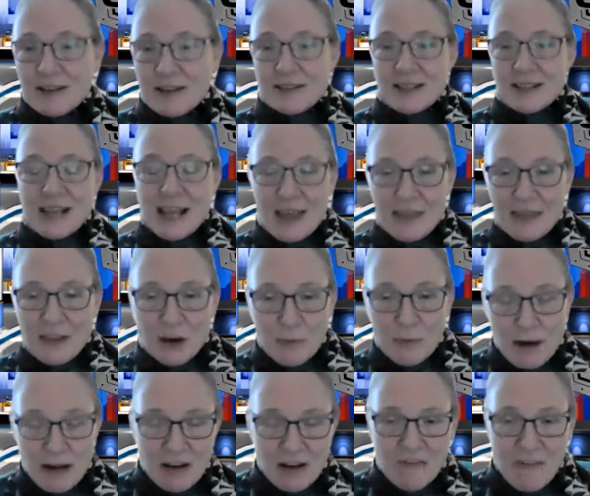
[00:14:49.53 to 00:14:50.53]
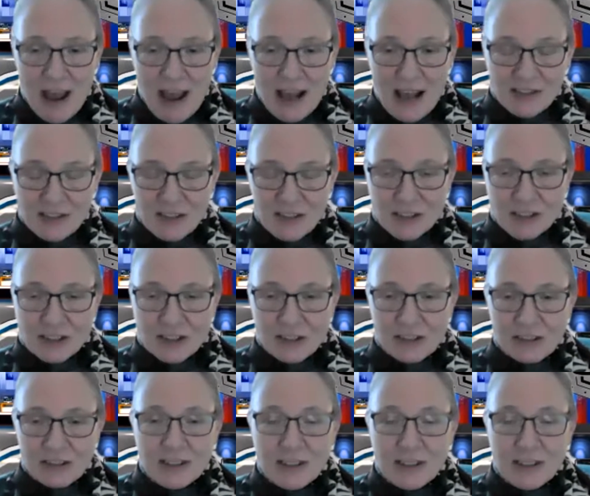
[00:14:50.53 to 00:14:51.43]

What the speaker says: to get their money faster.